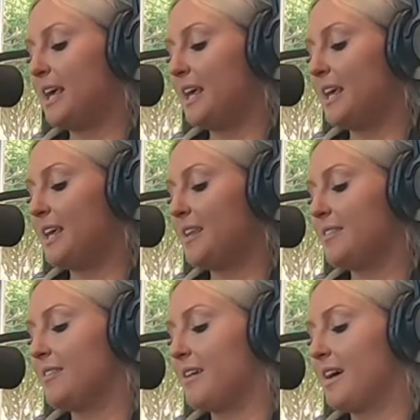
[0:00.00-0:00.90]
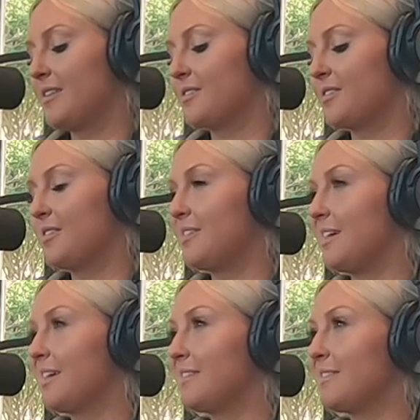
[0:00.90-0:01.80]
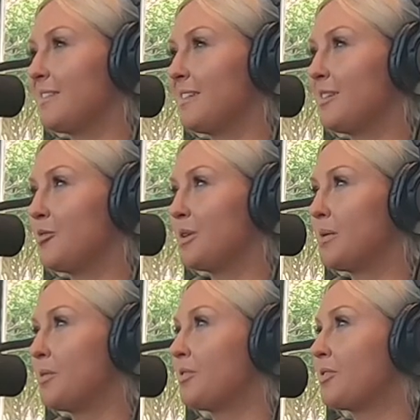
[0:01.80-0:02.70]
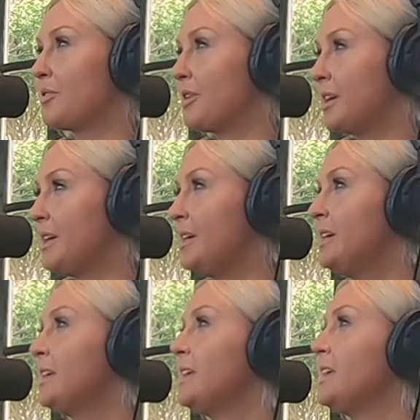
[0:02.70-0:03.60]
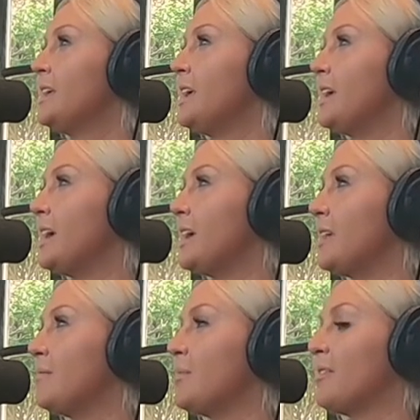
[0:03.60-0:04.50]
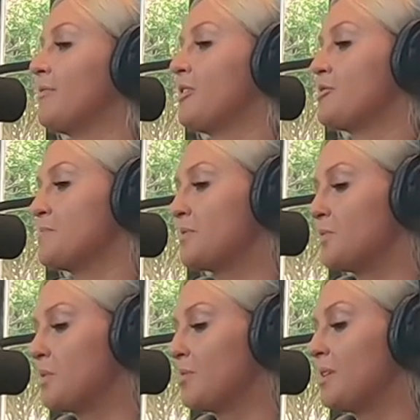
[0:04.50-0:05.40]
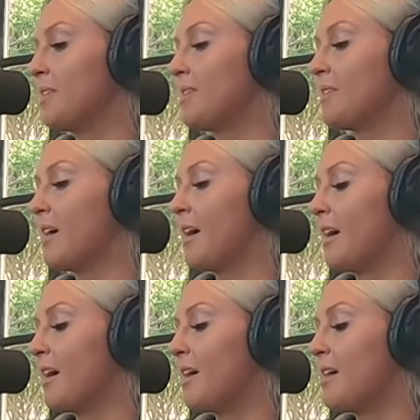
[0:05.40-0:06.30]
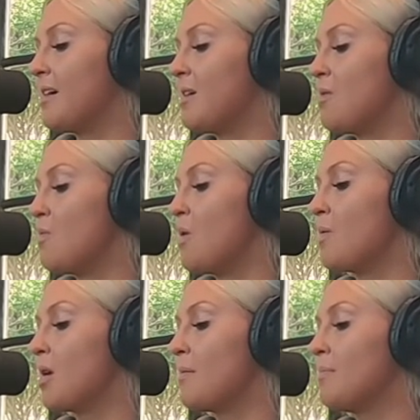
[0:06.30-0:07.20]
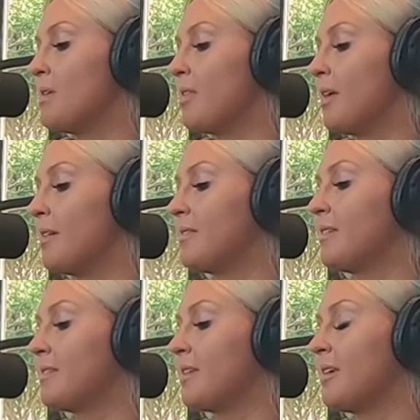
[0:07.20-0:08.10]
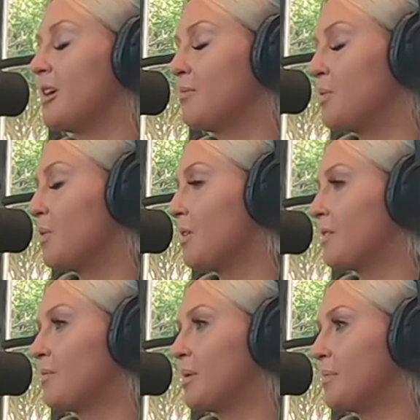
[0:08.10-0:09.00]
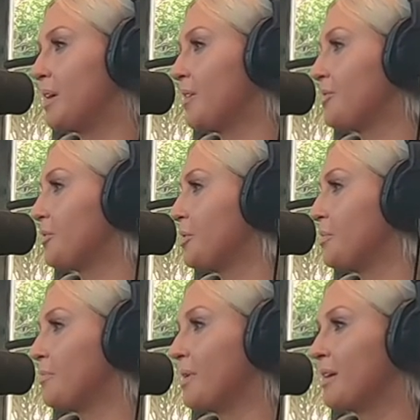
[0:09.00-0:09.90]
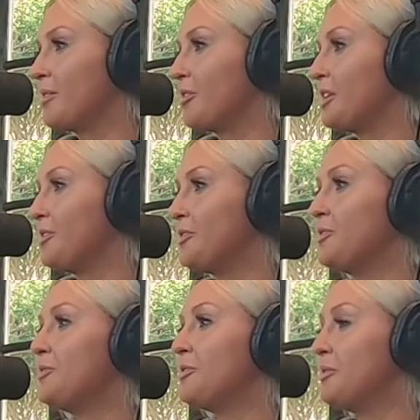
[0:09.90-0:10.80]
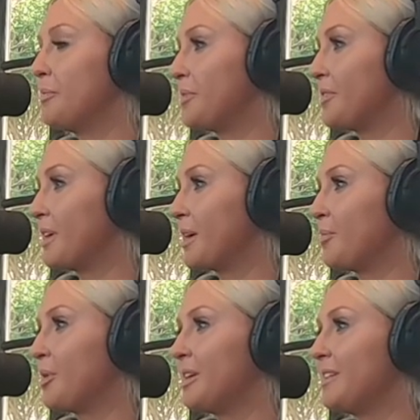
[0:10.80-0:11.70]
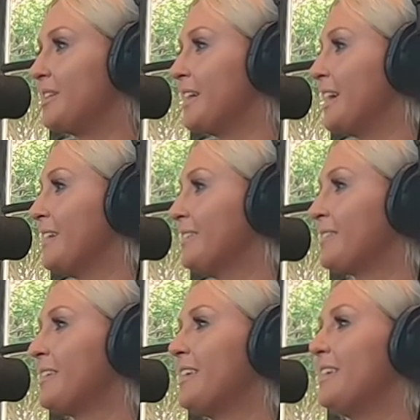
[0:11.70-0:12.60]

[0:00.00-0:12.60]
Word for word: And I started dancing when I was three. And my first performance, I woke up at like 6 a.m. and walked in my parents' room in my green tutu and was like, I'm ready to dance.